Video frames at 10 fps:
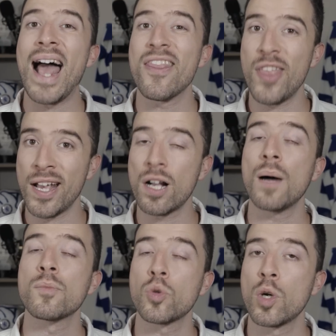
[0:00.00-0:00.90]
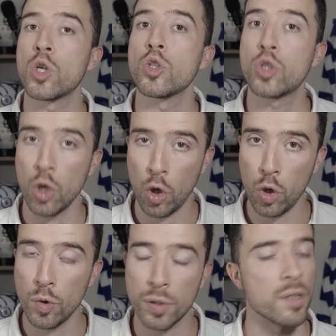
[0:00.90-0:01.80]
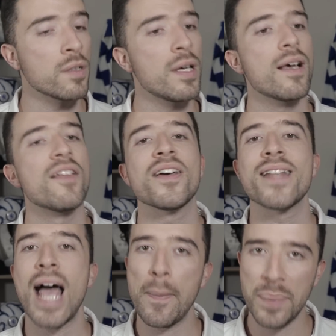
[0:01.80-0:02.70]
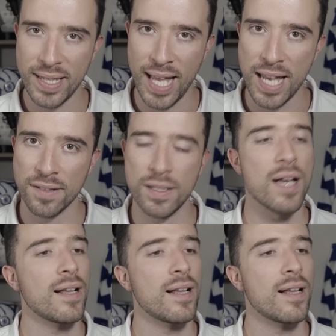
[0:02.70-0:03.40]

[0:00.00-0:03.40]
and then come to a good conclusion, then happy days.